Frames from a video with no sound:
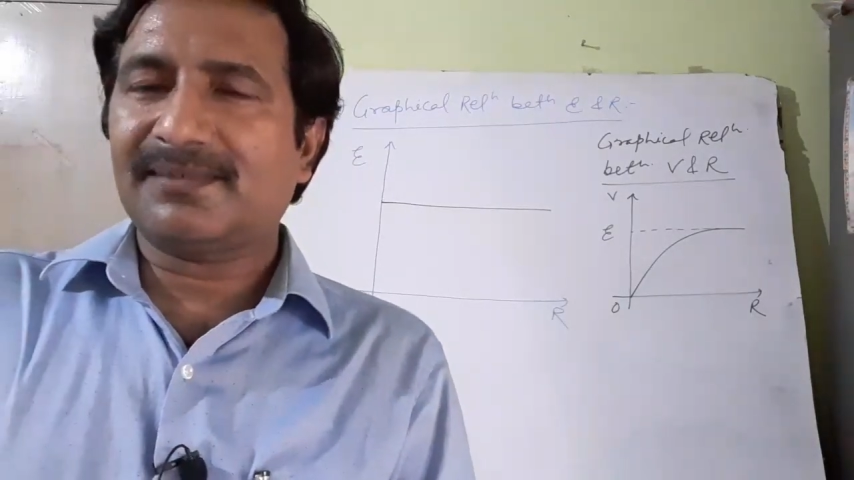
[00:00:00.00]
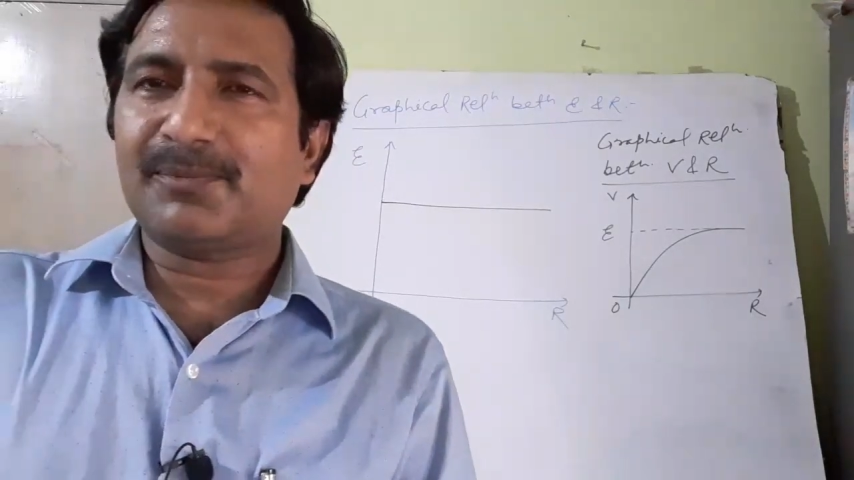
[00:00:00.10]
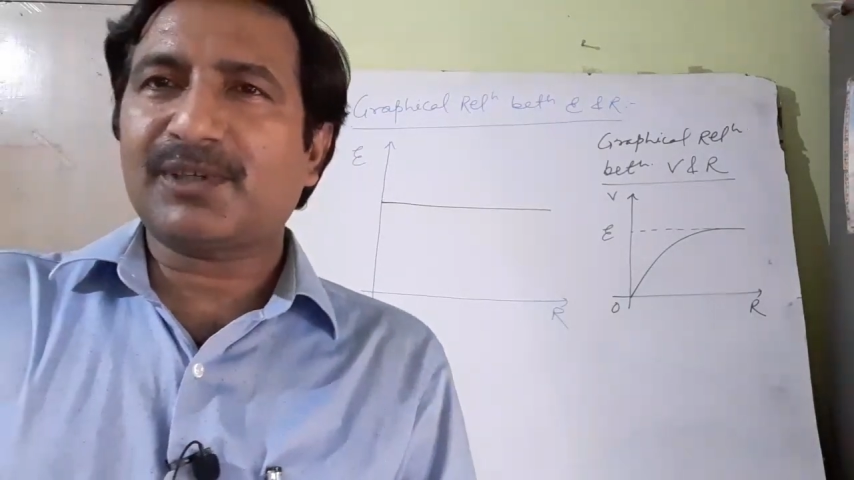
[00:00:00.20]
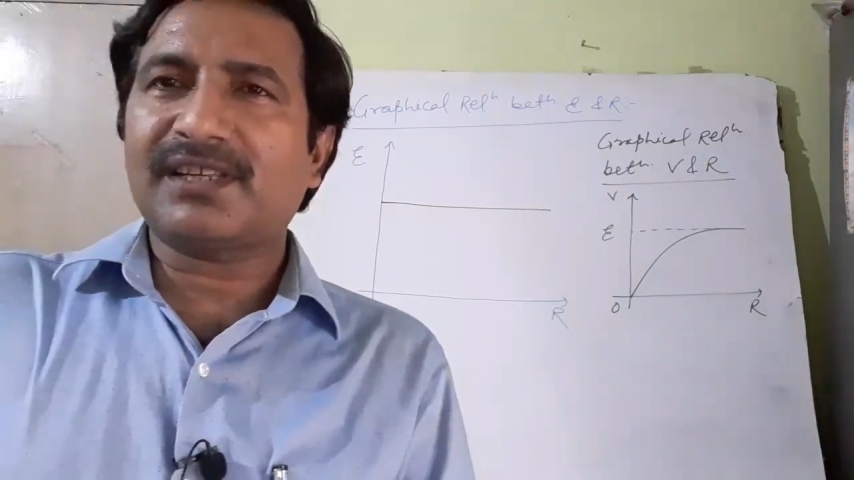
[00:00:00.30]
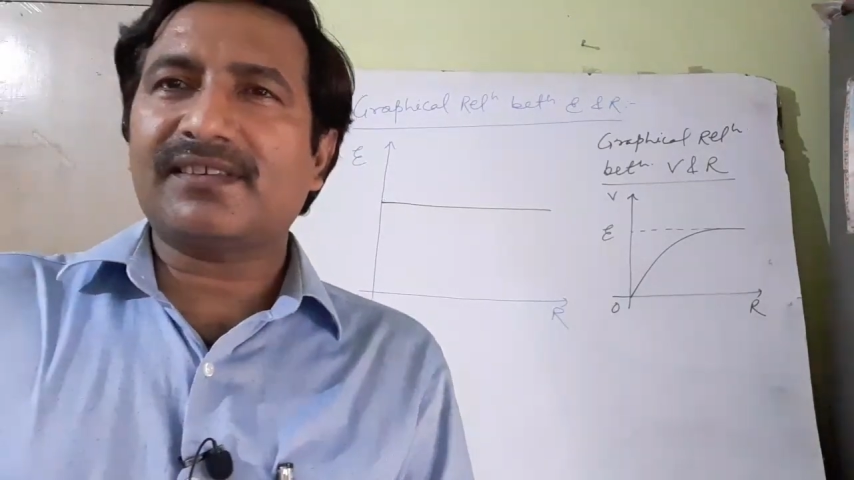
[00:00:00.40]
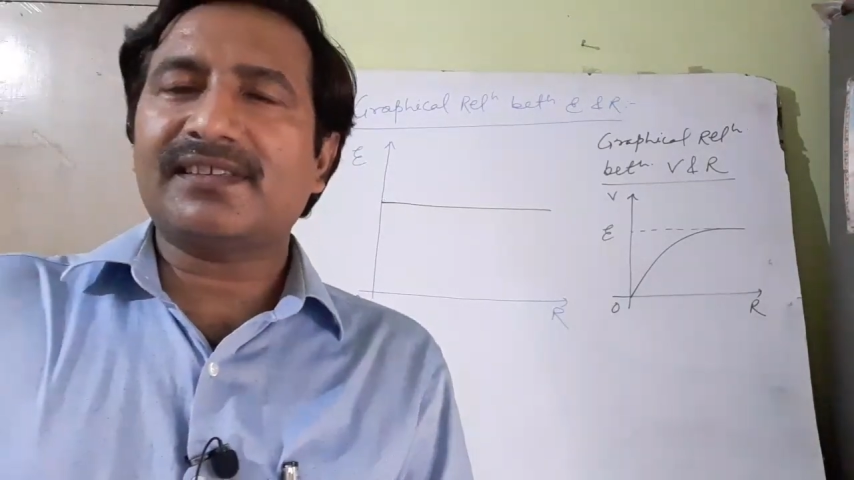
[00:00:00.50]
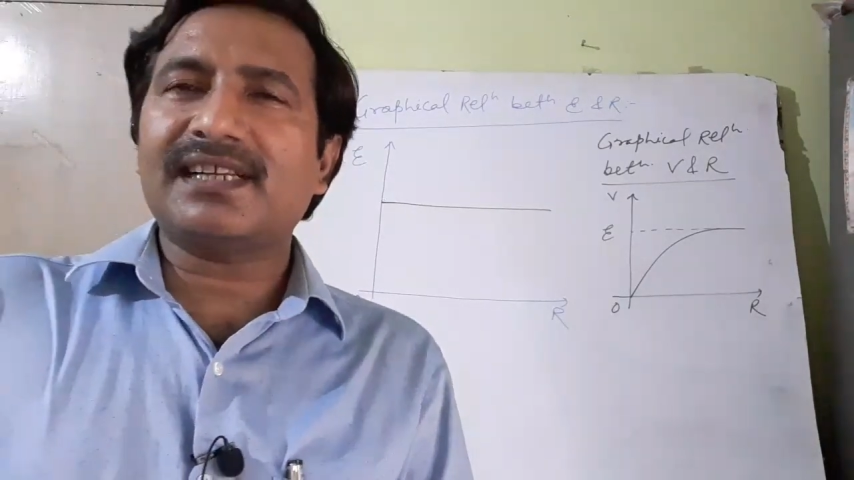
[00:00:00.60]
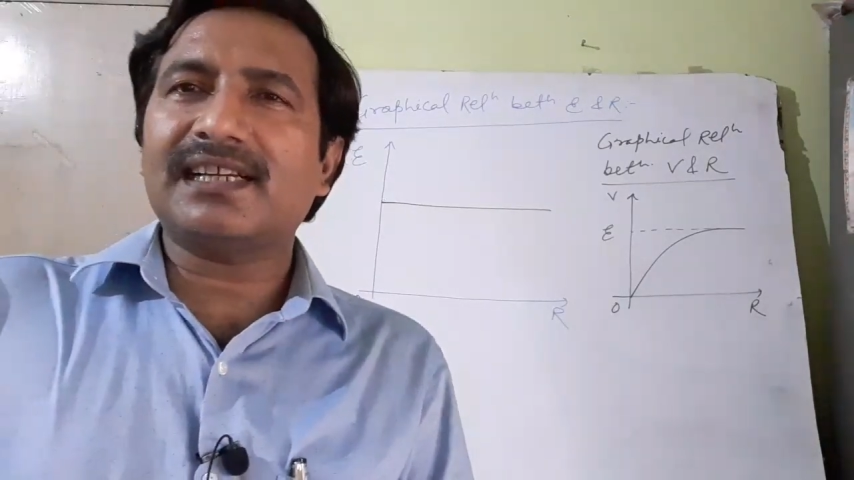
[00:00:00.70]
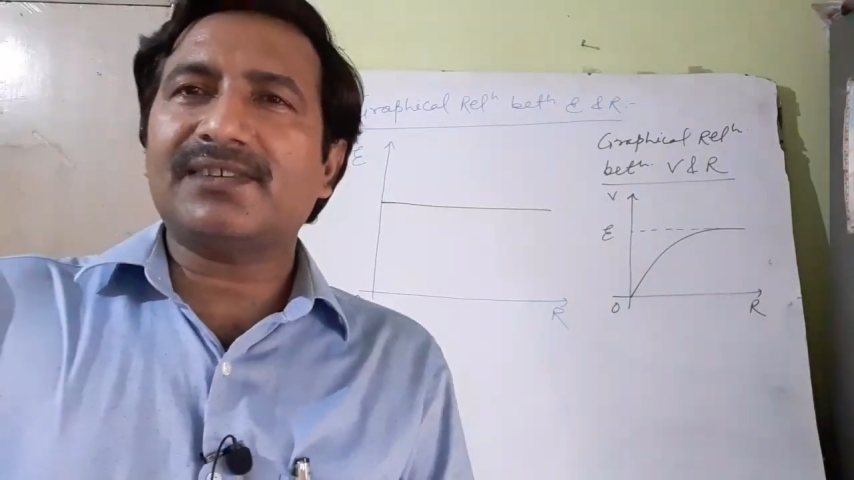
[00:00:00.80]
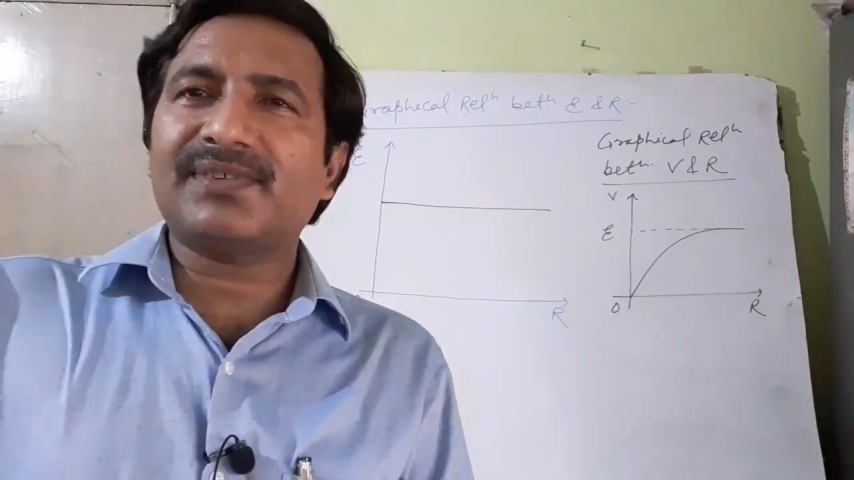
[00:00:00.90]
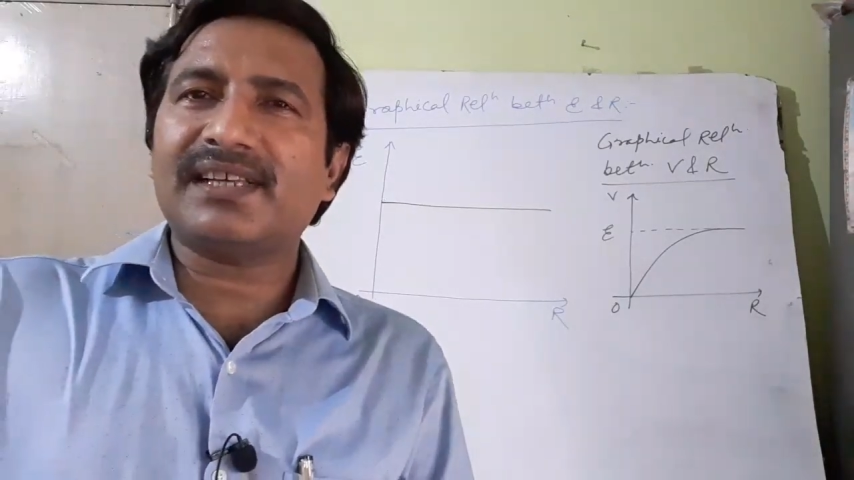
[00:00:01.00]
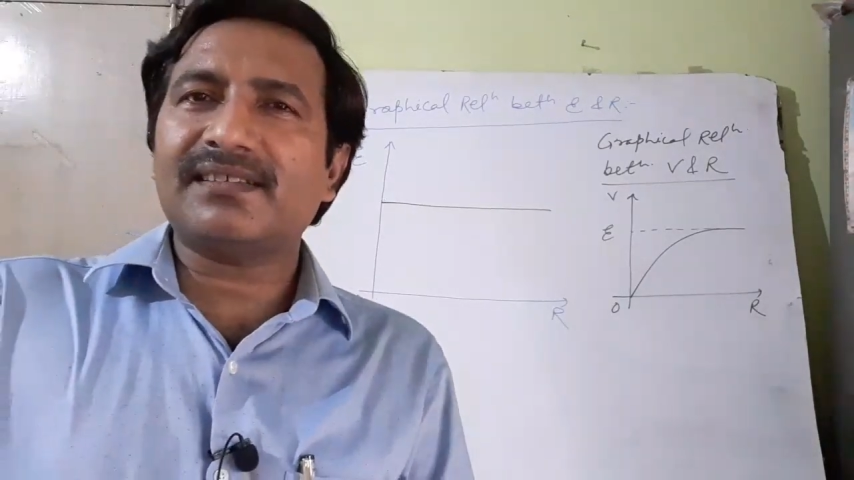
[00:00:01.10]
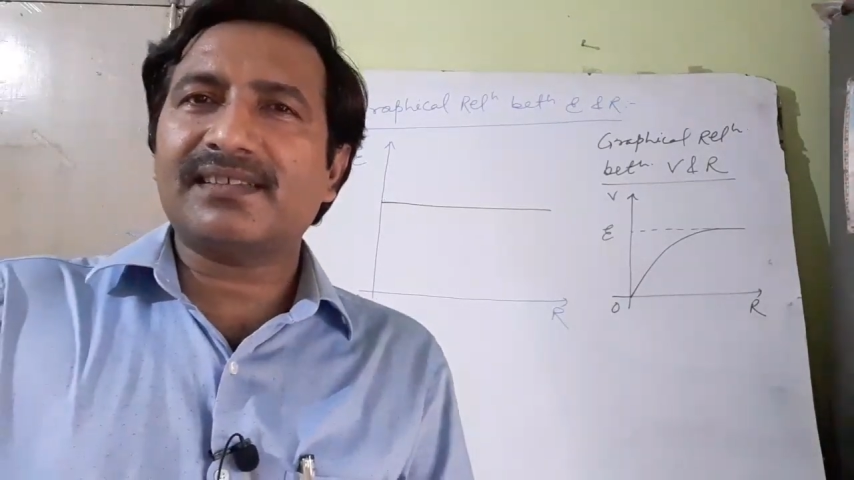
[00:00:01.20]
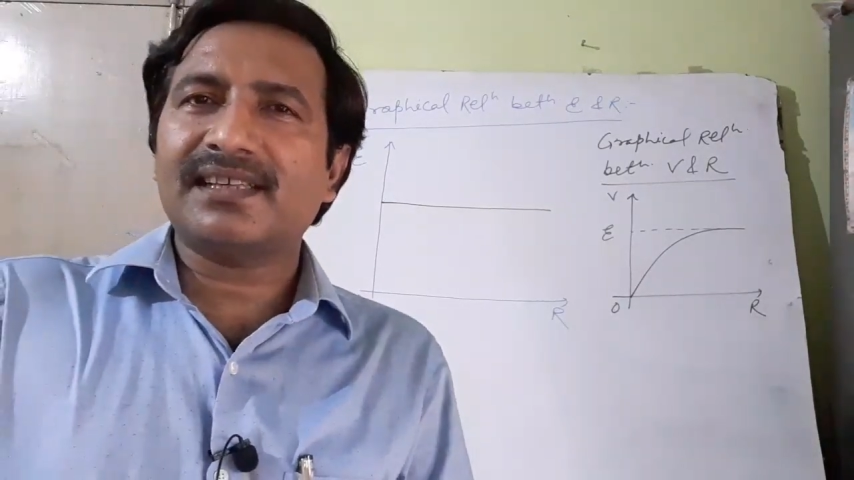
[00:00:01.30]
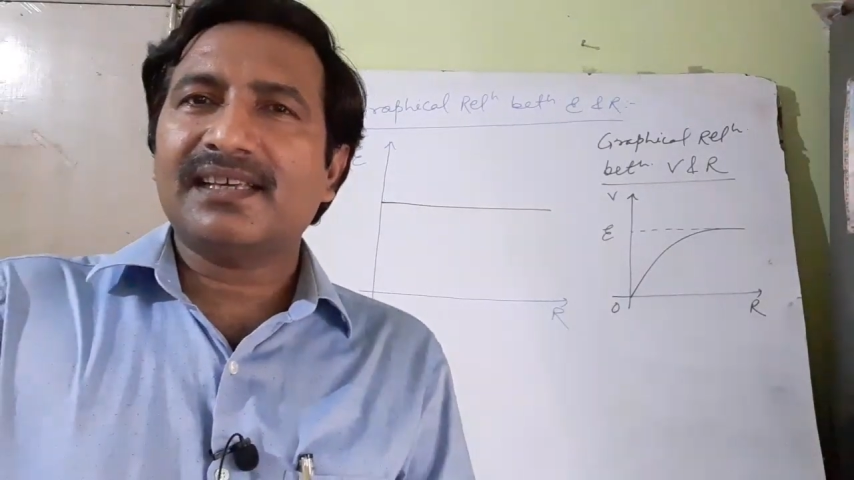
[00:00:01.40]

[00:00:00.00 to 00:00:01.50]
Potential difference